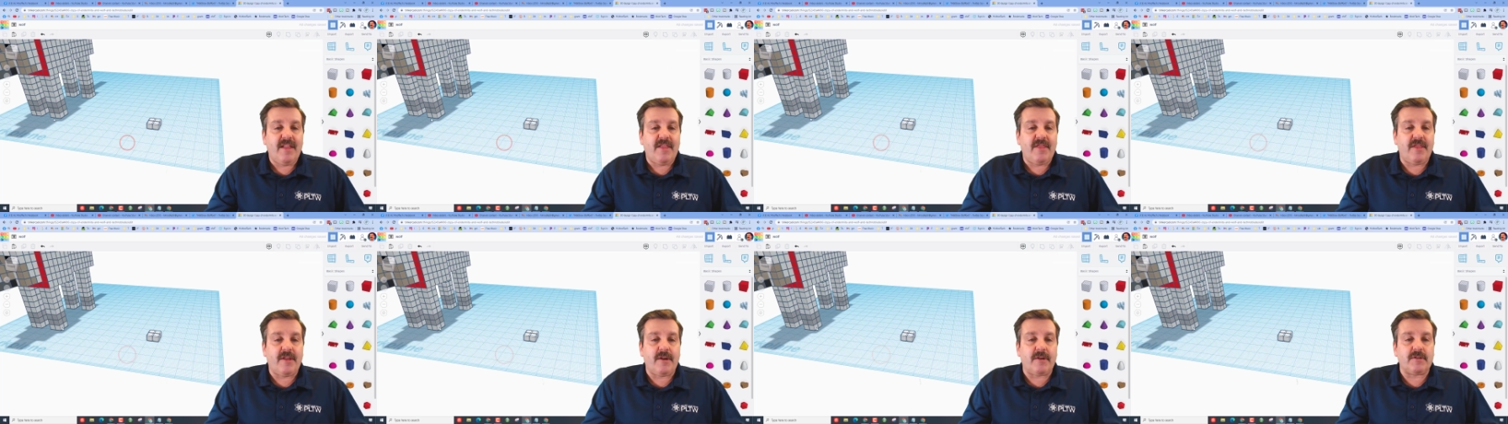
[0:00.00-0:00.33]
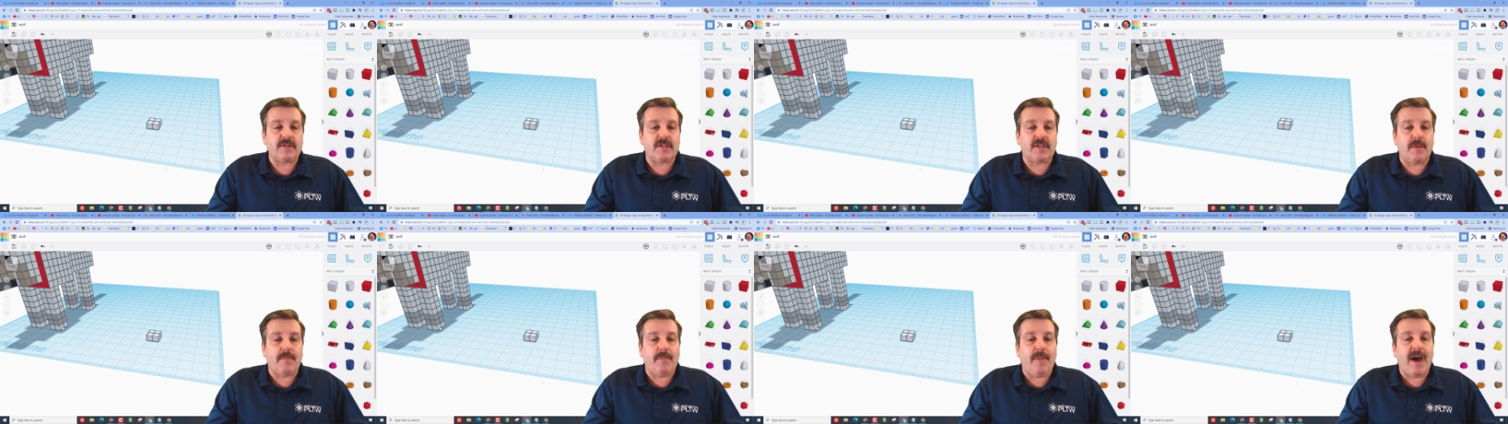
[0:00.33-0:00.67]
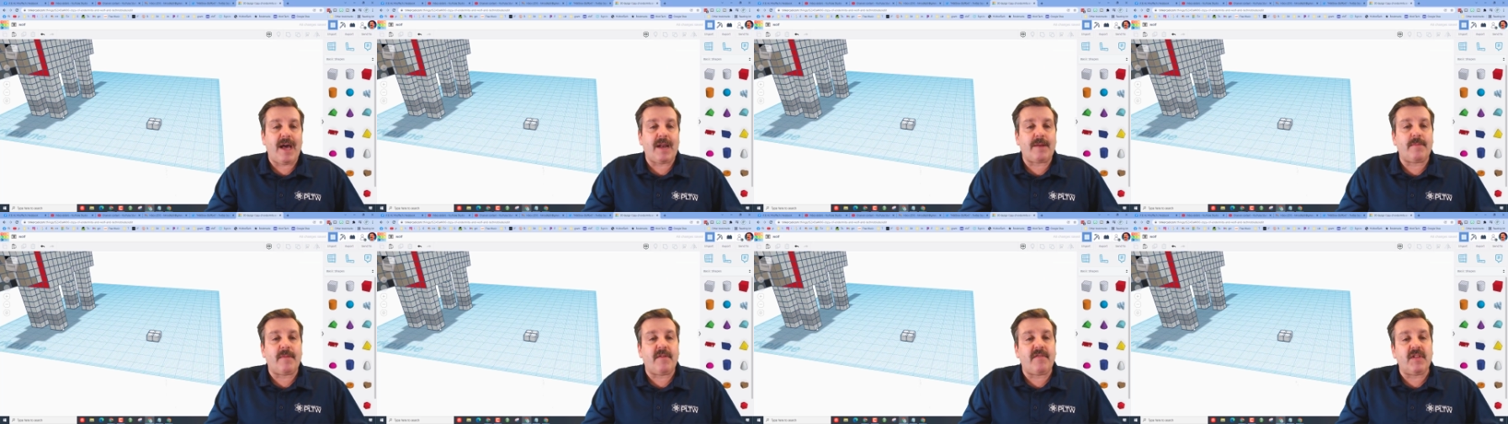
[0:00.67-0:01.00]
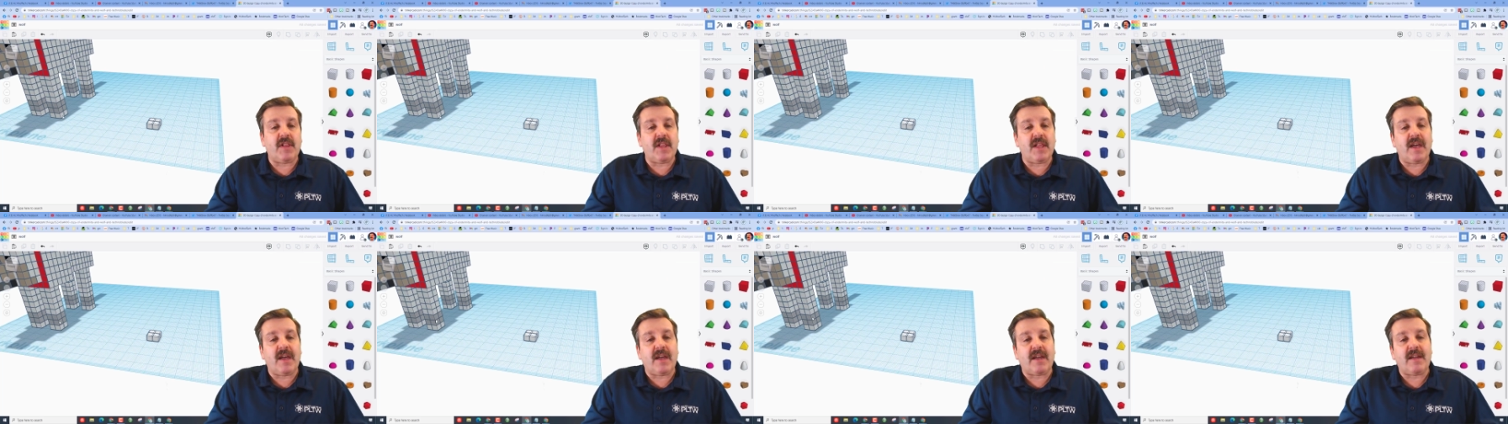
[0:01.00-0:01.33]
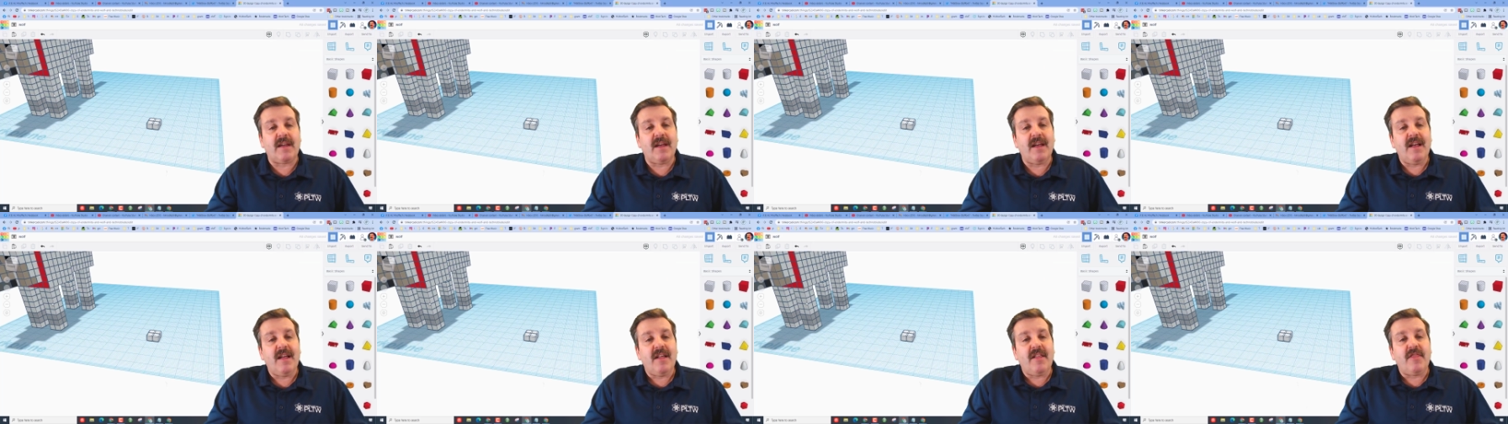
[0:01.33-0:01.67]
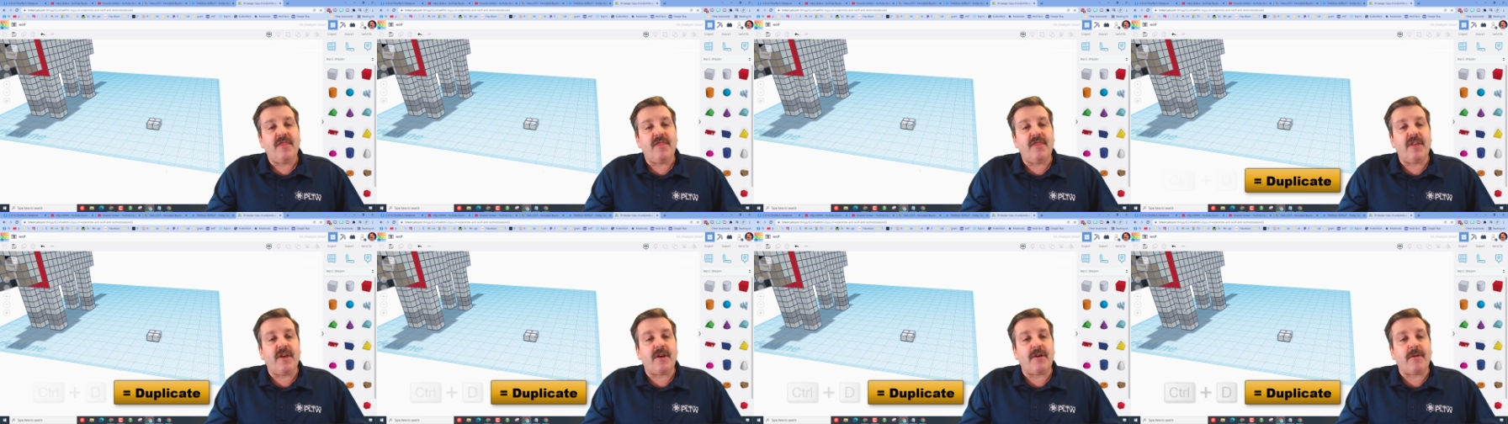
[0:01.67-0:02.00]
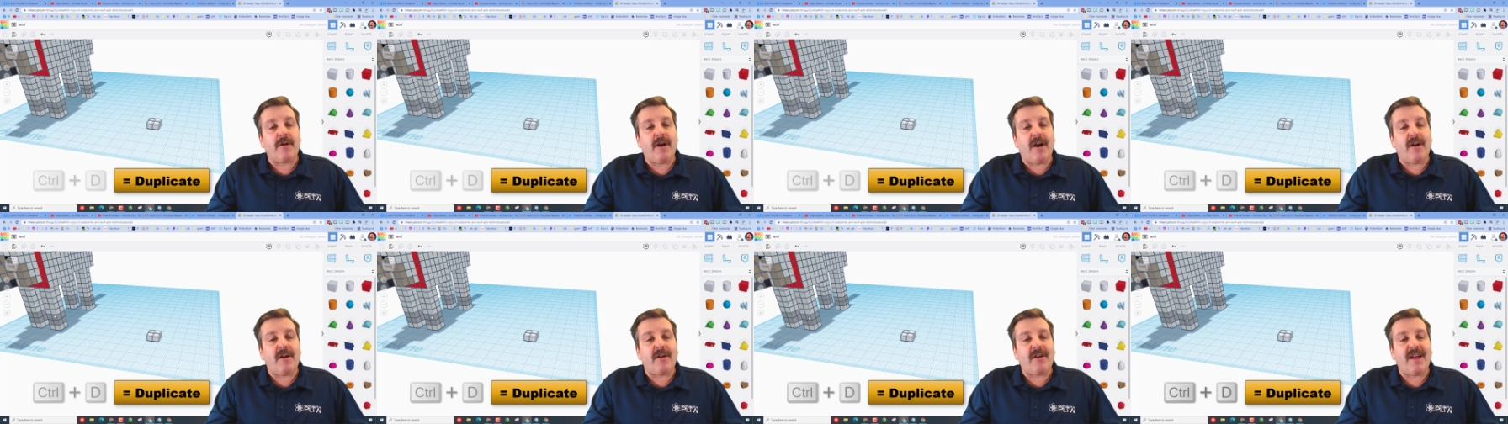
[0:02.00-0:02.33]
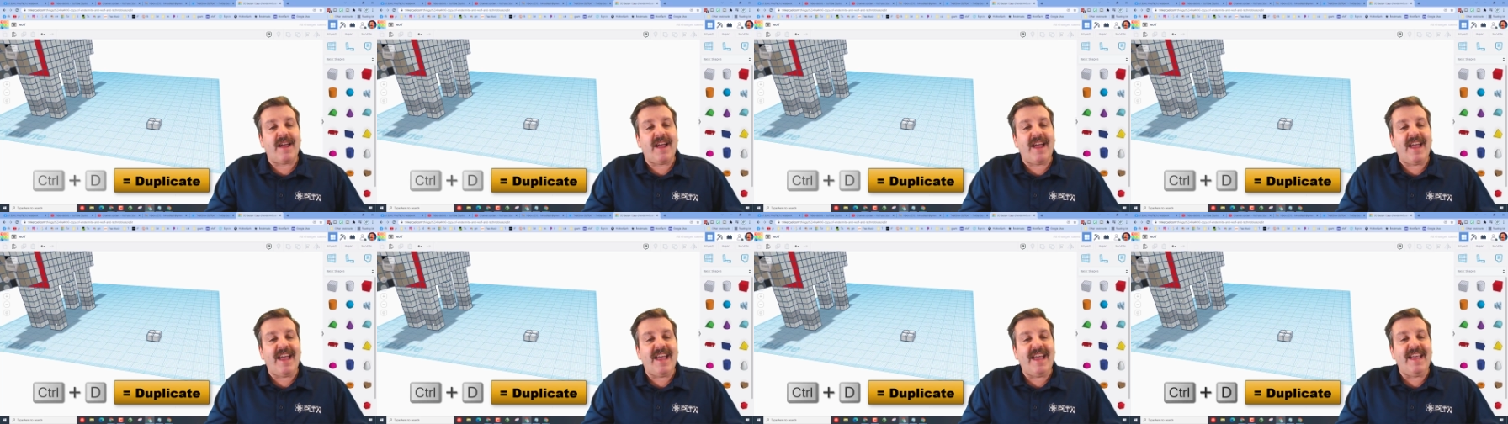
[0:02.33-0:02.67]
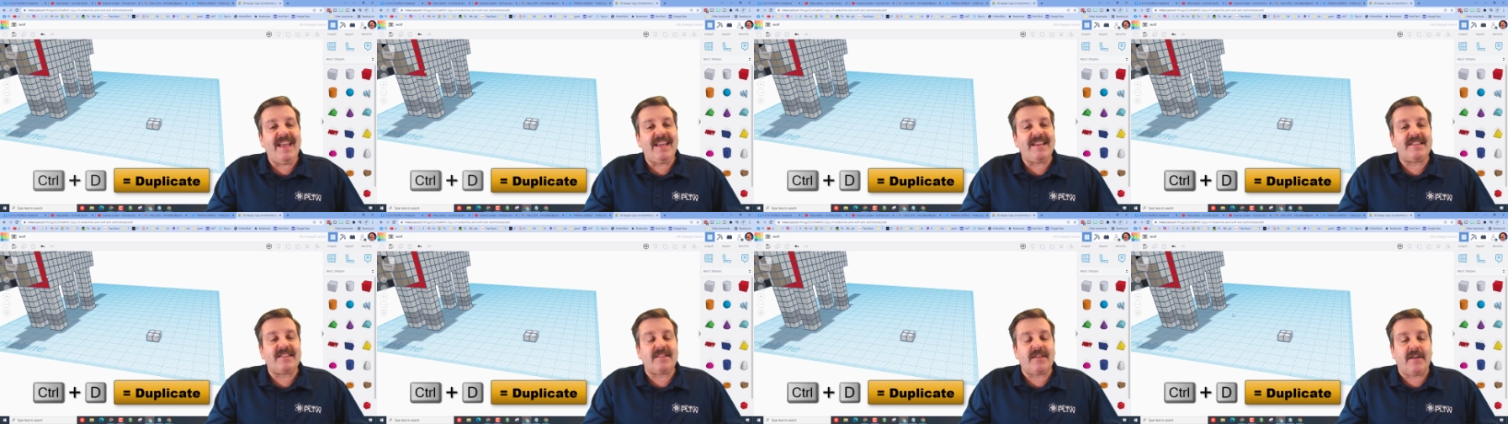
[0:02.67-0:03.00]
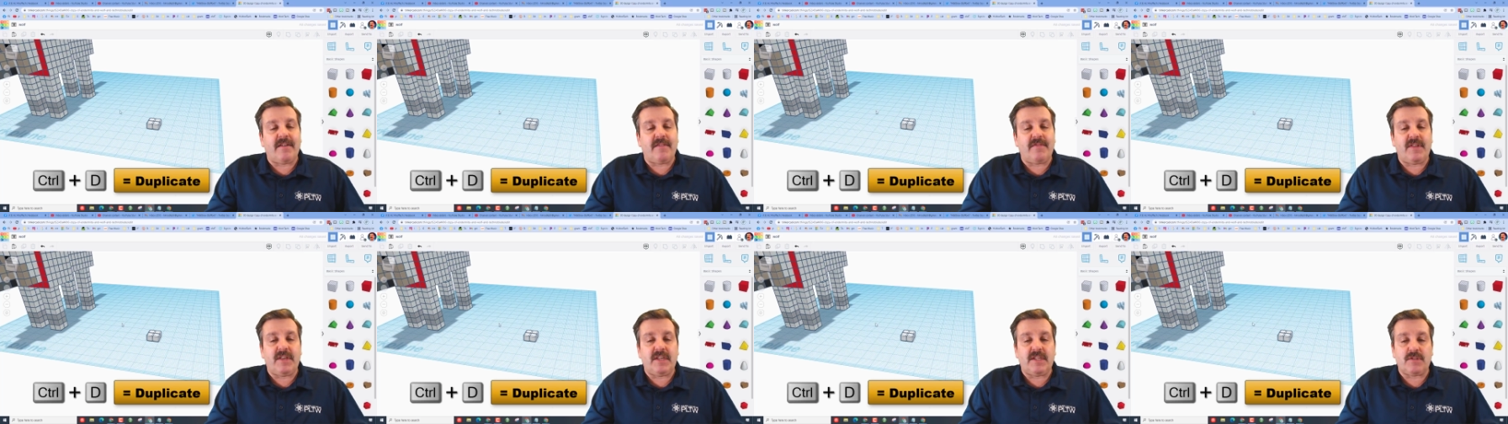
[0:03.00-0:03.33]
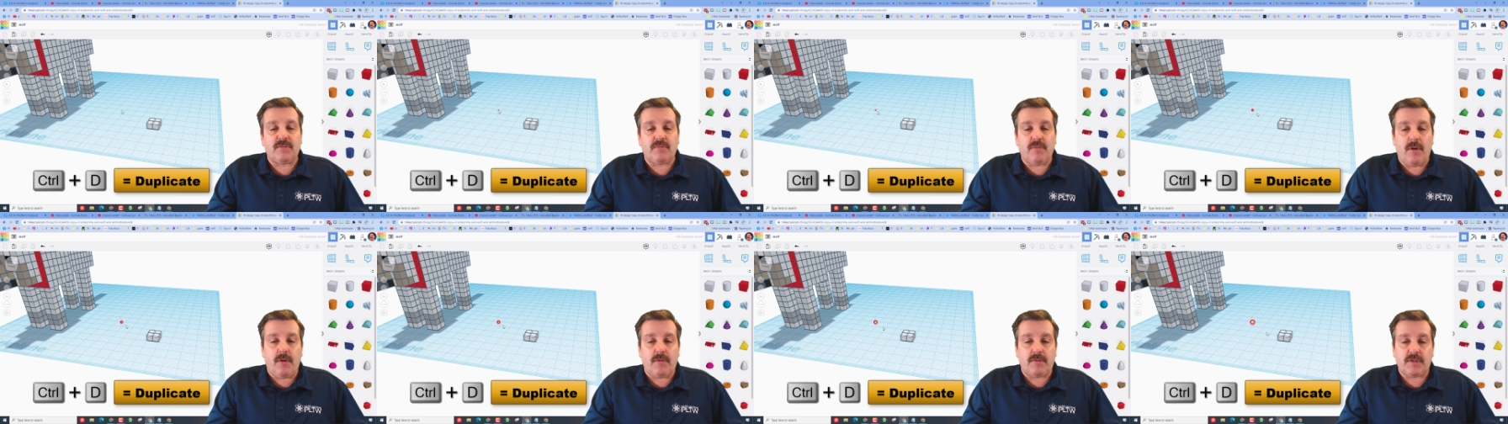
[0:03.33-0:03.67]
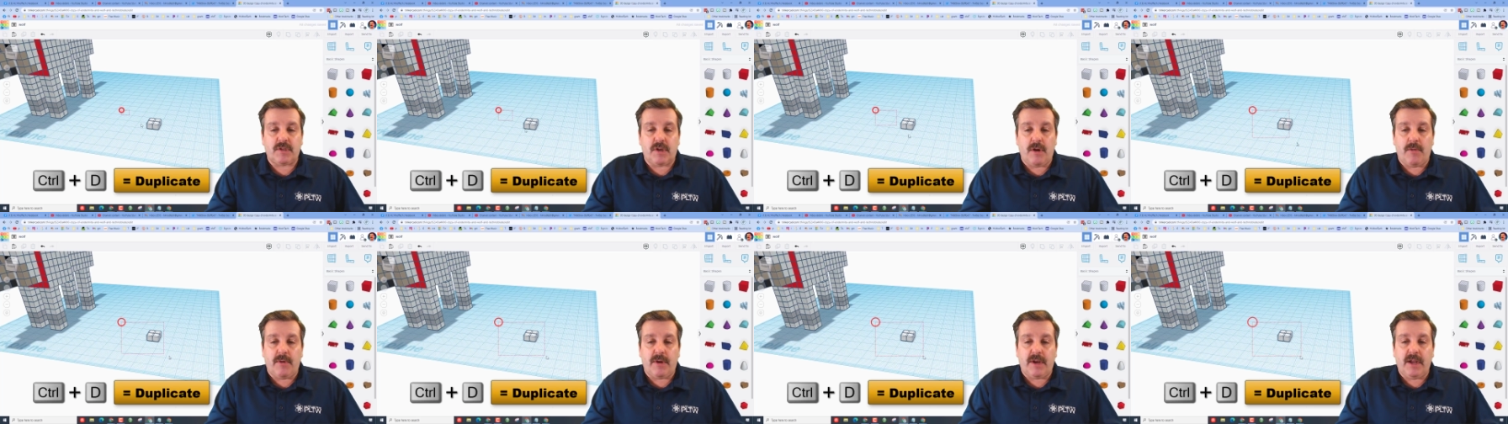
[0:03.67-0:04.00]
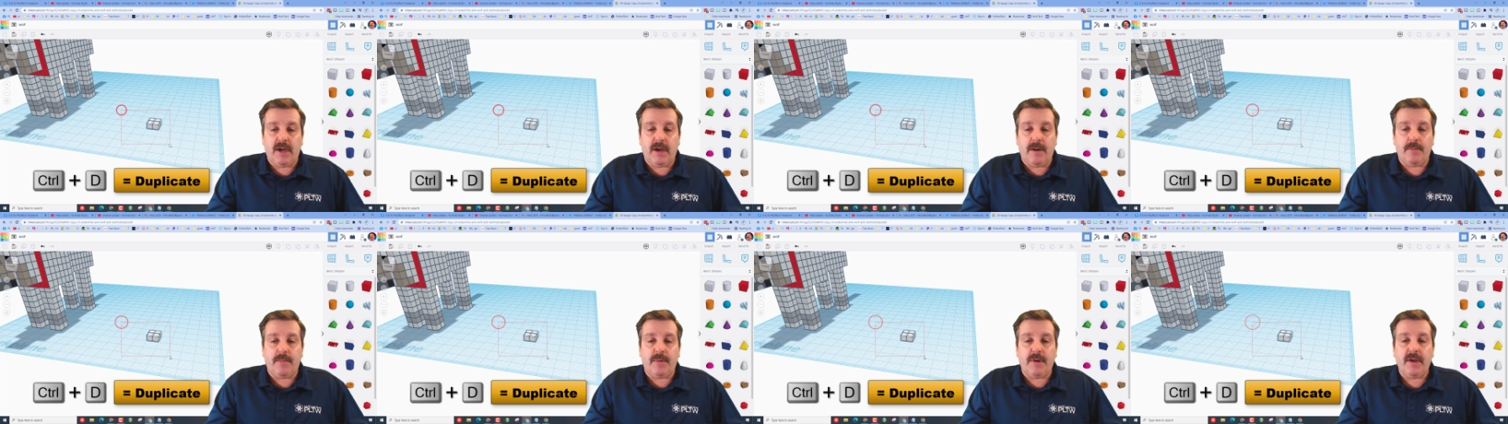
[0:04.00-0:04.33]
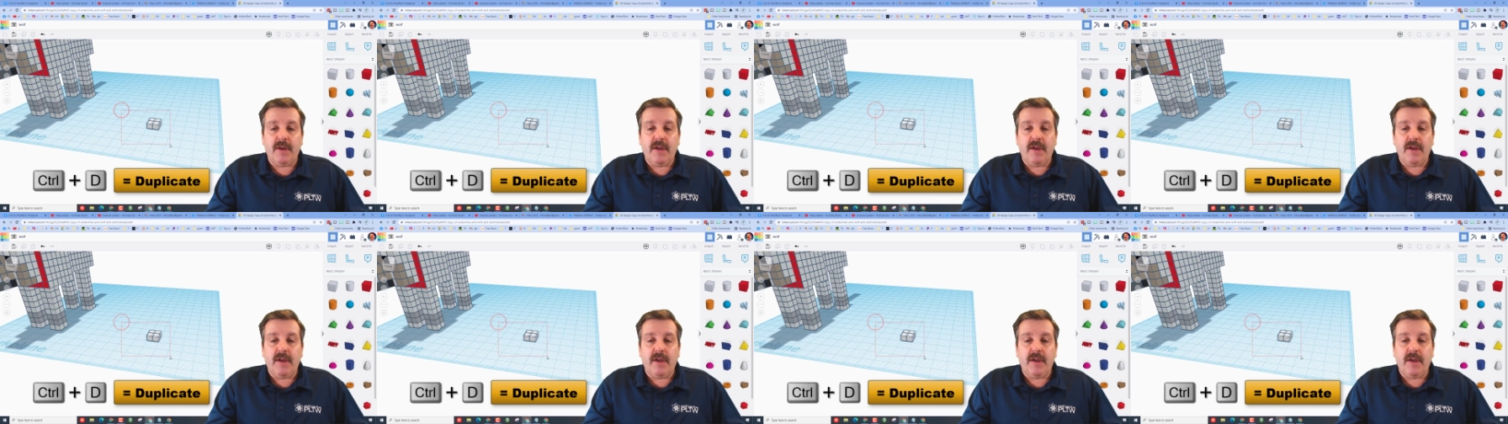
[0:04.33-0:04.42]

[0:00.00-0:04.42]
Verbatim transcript: There's the bottom of a leg. There are eight of these rows going up.